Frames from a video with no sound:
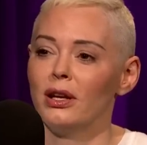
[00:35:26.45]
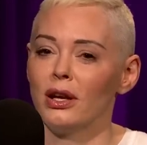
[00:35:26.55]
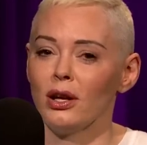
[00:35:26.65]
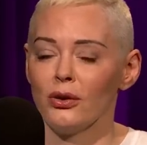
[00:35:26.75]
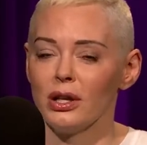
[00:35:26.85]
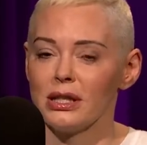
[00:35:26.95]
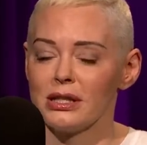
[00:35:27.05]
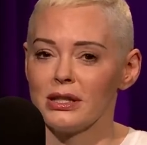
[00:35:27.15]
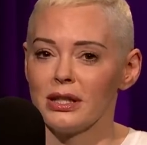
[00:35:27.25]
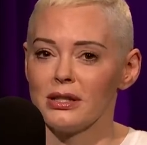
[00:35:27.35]
You know,
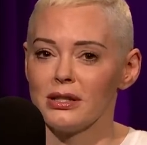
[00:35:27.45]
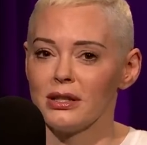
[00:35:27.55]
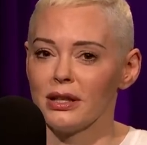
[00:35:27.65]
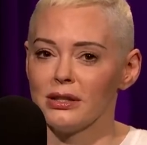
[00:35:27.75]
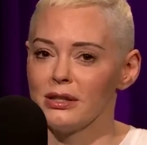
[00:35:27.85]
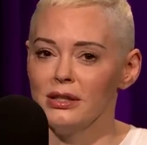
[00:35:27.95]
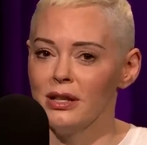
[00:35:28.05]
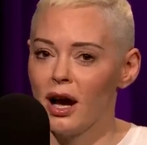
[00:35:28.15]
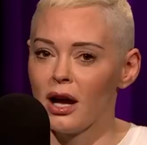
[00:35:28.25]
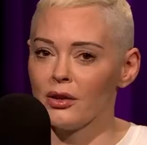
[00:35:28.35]
it's it's it's
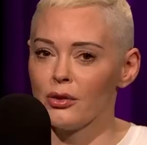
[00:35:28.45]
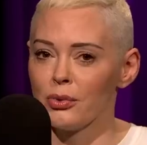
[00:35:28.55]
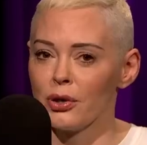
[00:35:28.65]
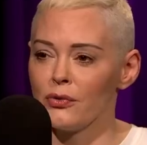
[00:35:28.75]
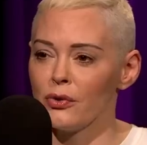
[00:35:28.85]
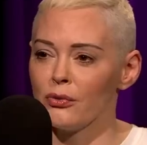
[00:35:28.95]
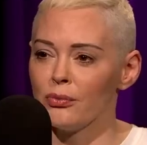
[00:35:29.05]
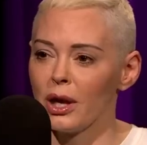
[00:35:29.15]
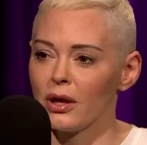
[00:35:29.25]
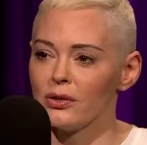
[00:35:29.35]
not the purview of
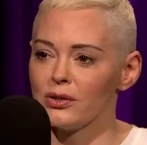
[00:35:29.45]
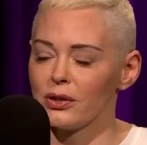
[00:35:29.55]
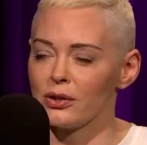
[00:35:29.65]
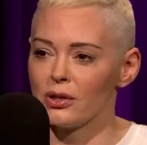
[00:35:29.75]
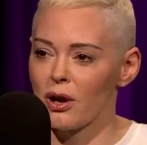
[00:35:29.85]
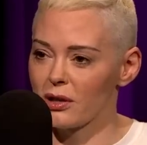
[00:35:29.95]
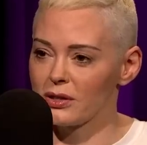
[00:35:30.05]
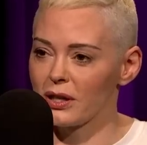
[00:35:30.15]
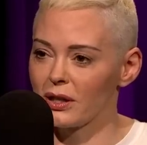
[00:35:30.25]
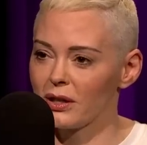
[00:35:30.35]
males that they're
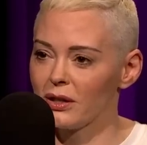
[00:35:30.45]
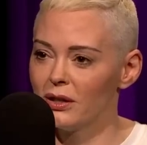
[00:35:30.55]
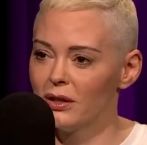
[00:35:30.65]
toxic.